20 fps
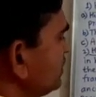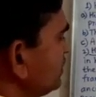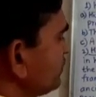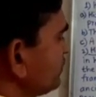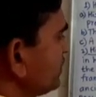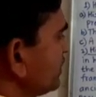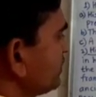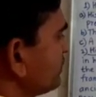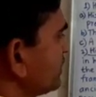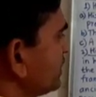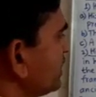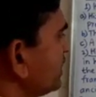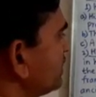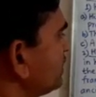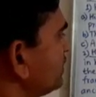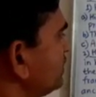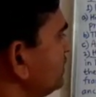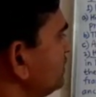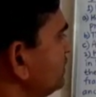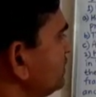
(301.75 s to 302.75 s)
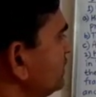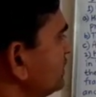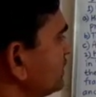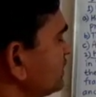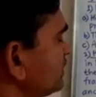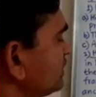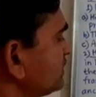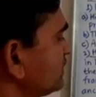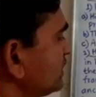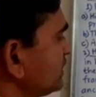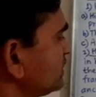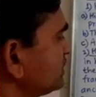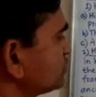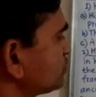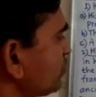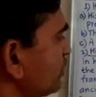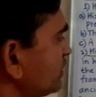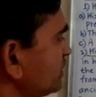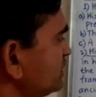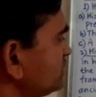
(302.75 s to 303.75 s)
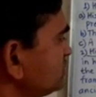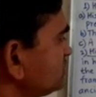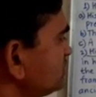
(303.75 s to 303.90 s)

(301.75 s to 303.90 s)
we have taken, that is what is